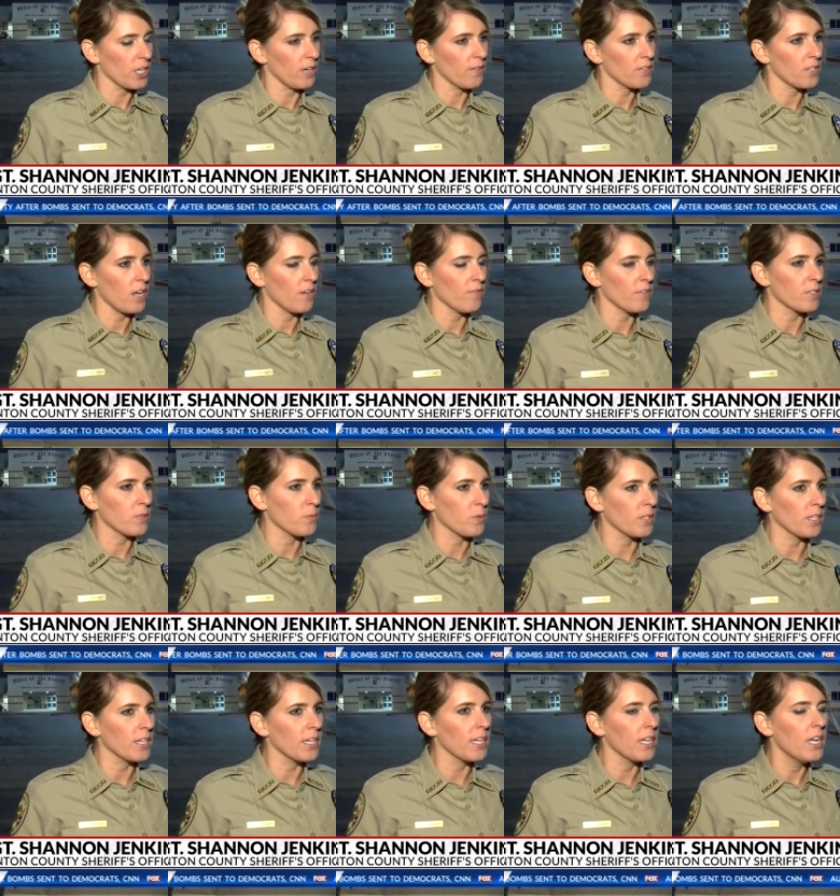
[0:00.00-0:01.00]
Sheriff's Office has
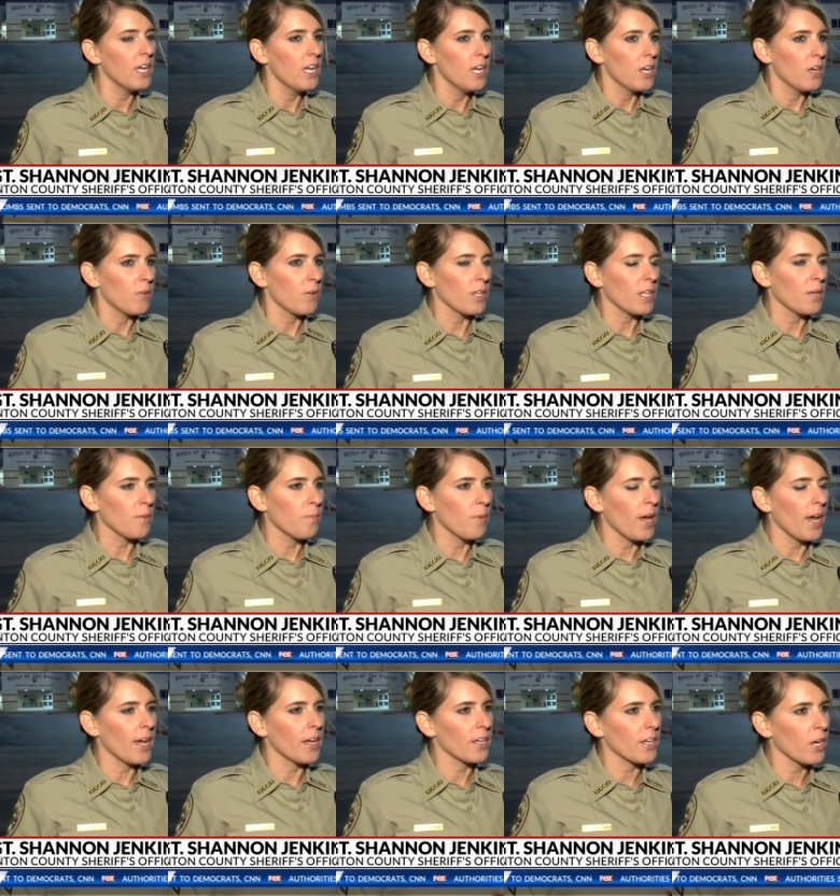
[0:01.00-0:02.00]
really, really
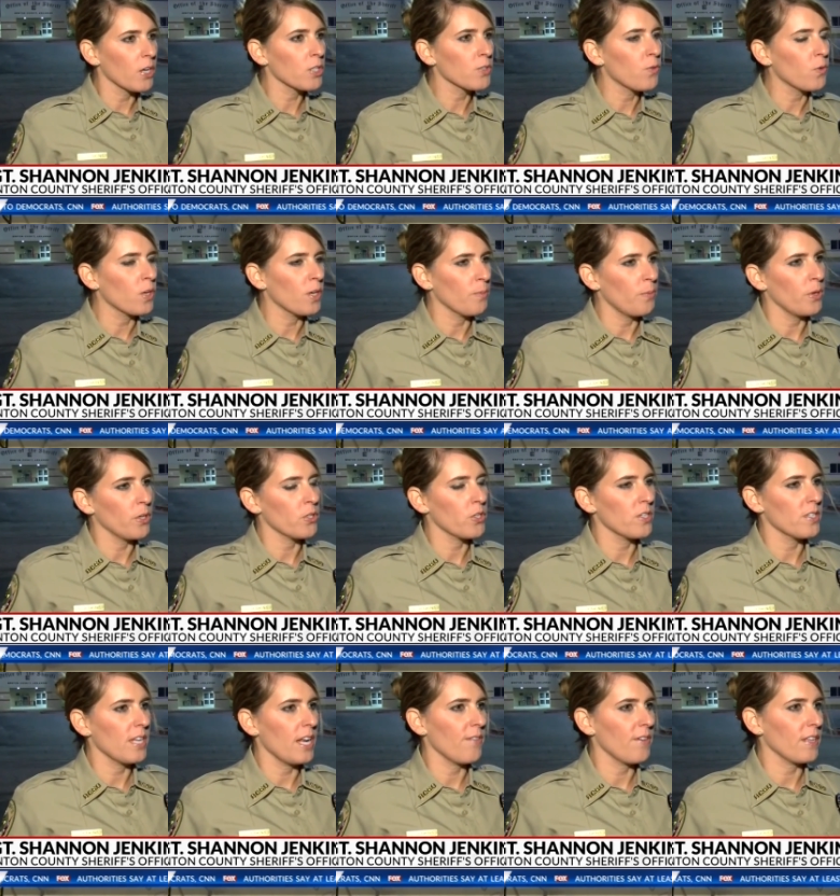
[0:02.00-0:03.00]
uh, goes for and
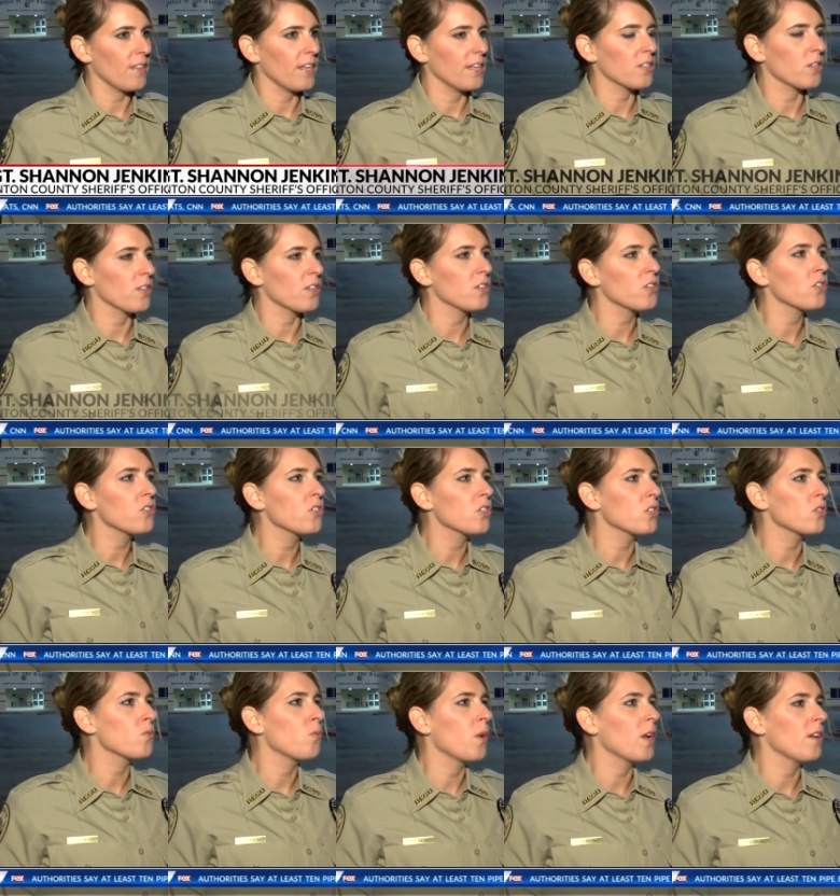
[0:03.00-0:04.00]
pushes and everything. So this is
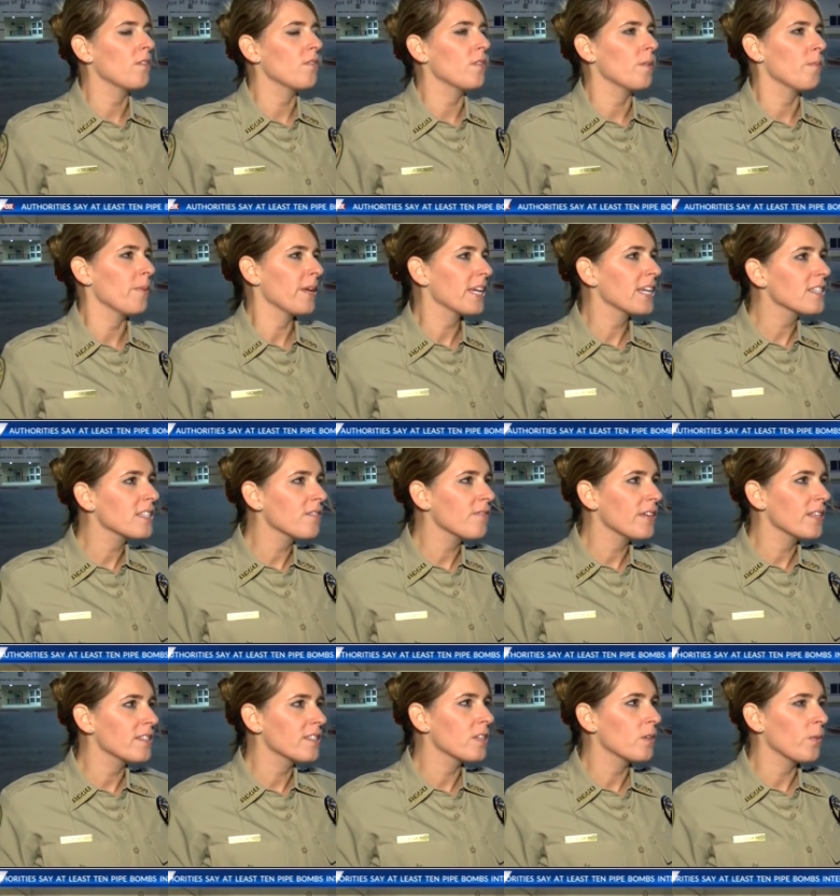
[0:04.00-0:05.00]
just one of the biggest
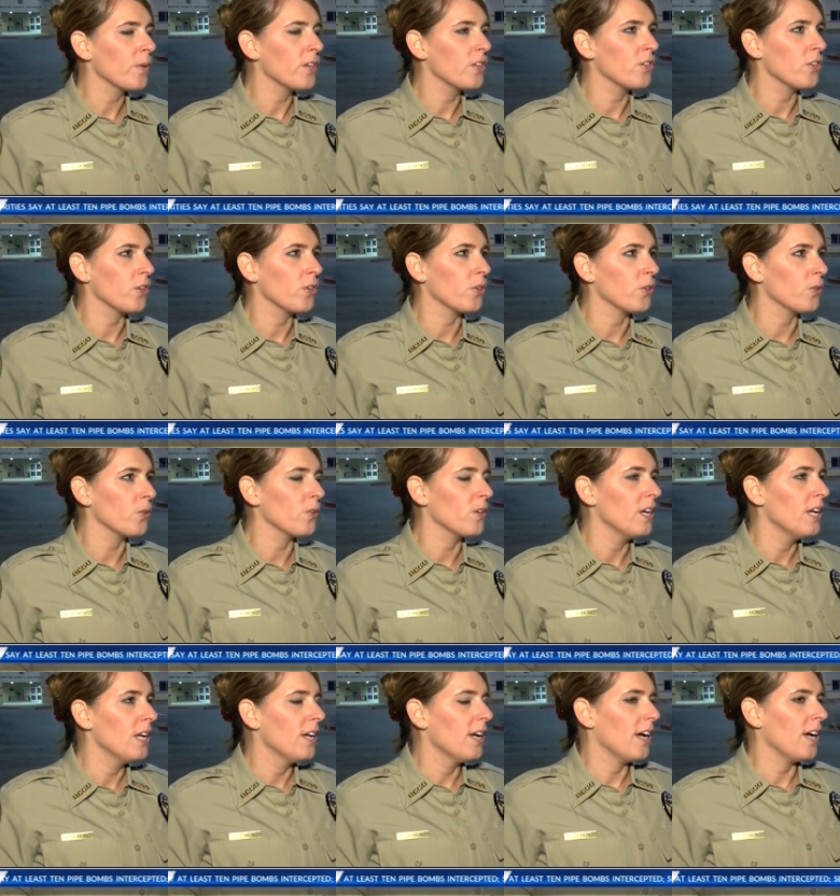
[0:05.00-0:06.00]
events that we do
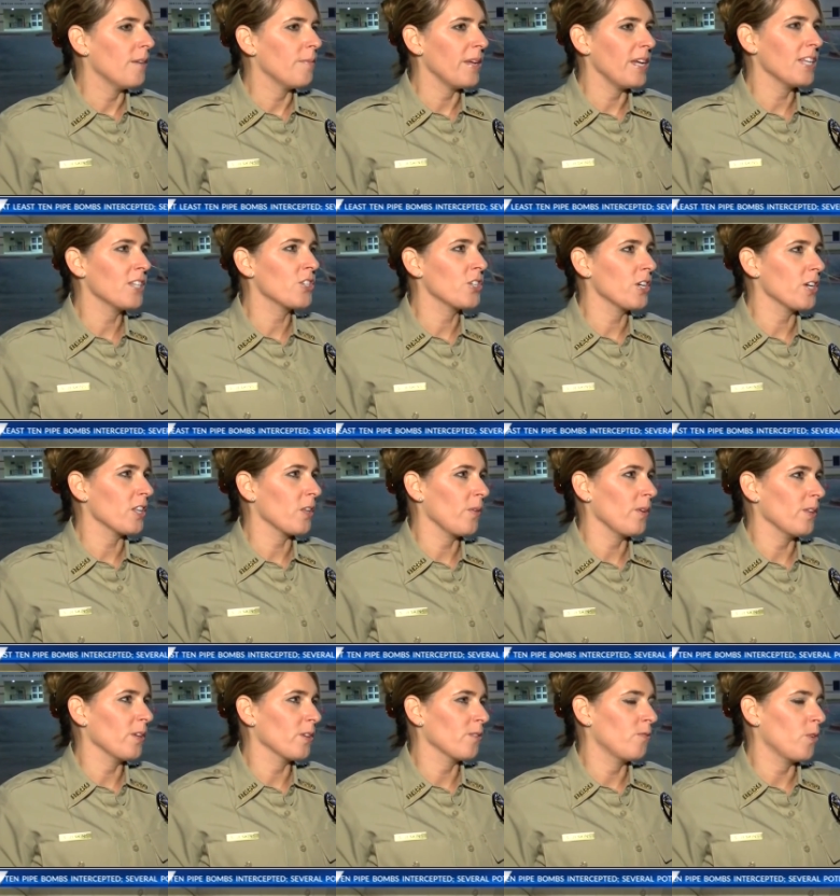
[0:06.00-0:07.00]
um, each year that
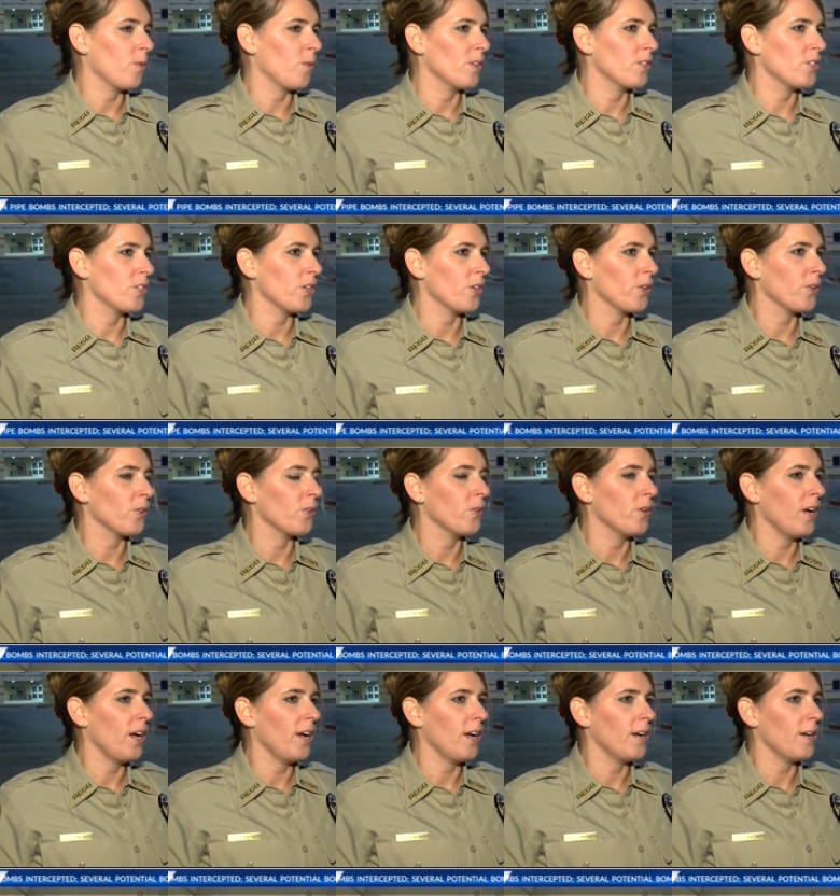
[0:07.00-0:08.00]
we look forward
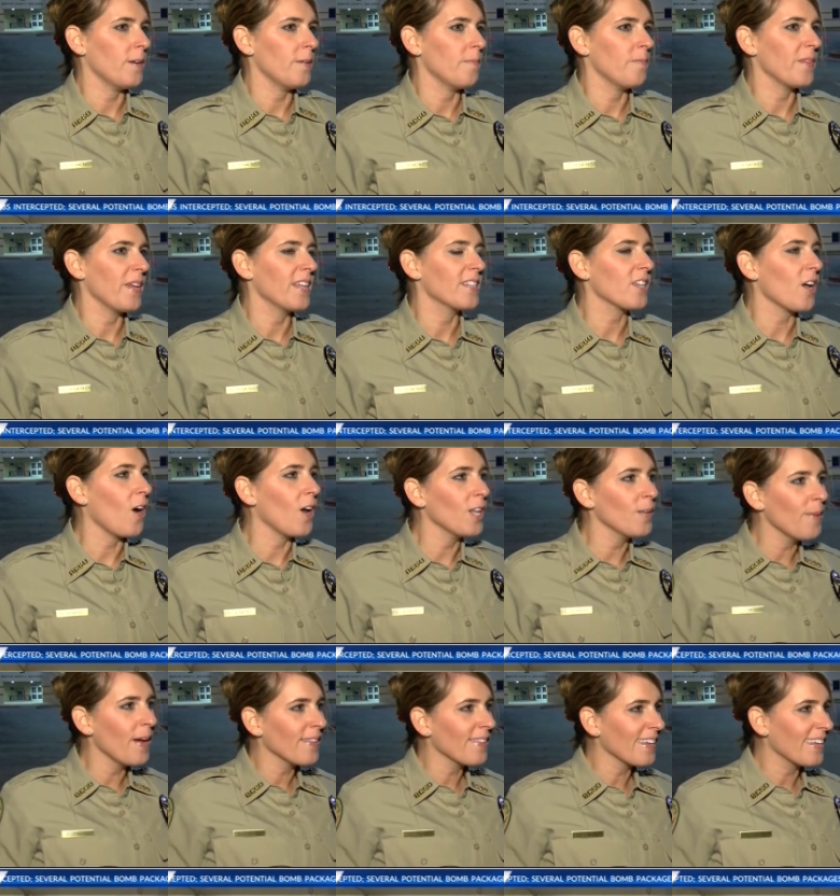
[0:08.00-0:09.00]
to. Um, it's all
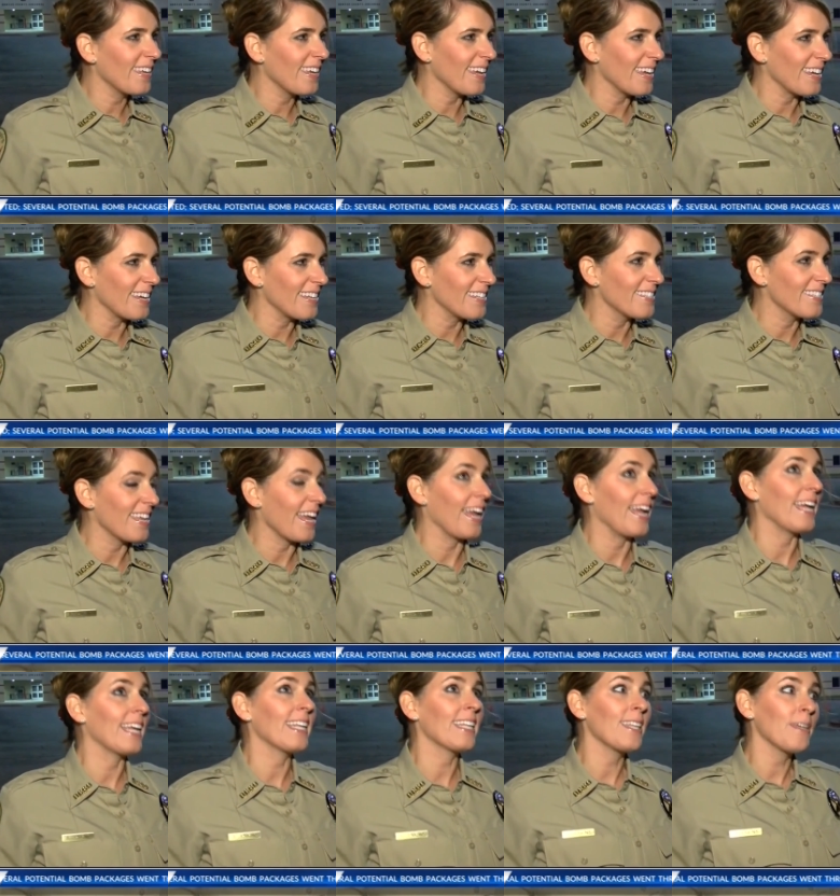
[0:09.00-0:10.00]
about the kids
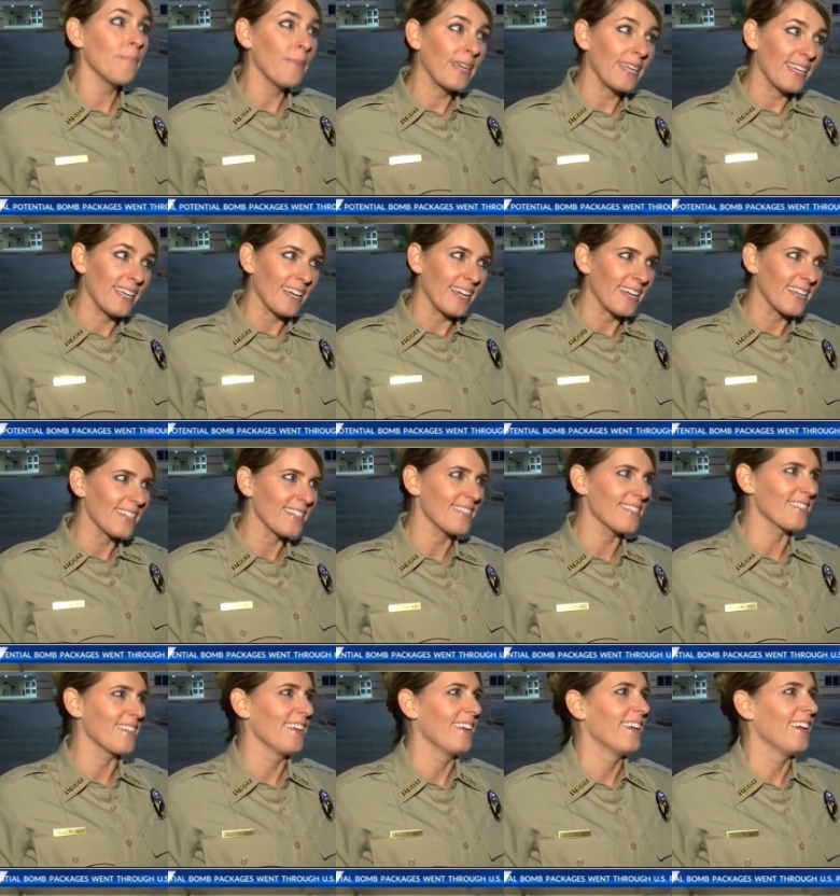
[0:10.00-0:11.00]
and the big
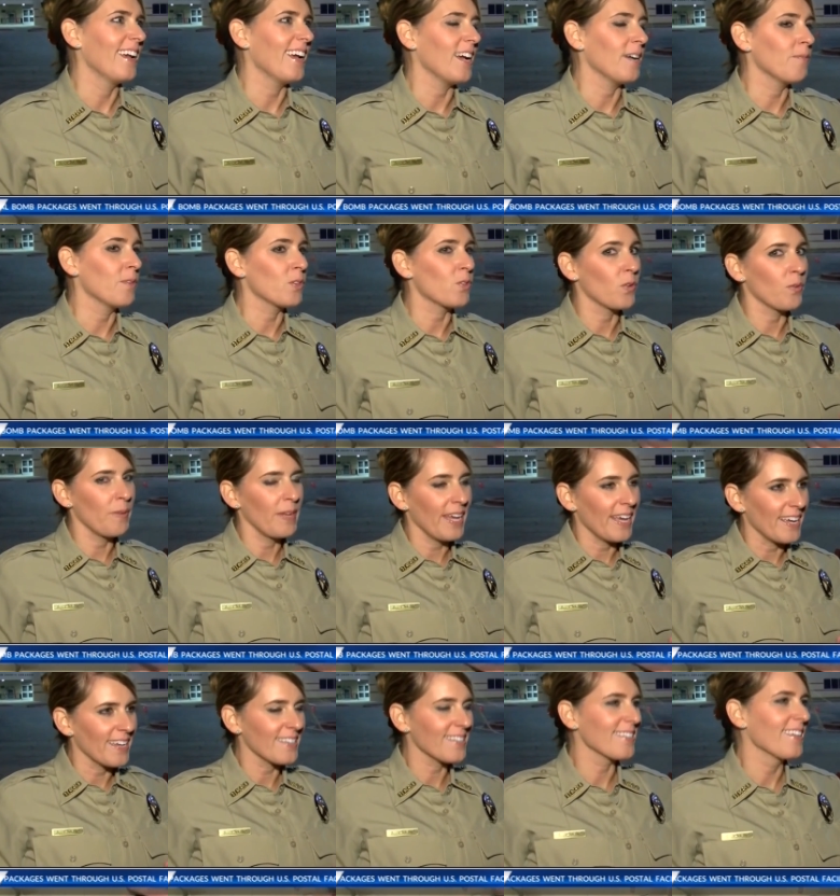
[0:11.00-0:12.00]
kids, um, which would be
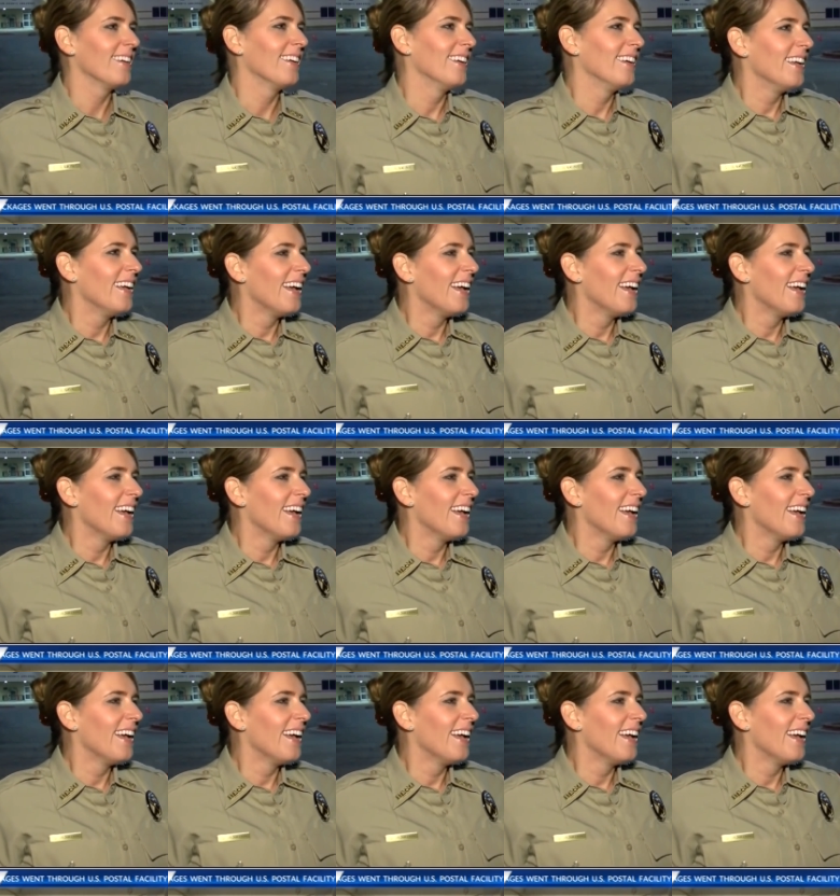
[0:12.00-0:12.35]
us.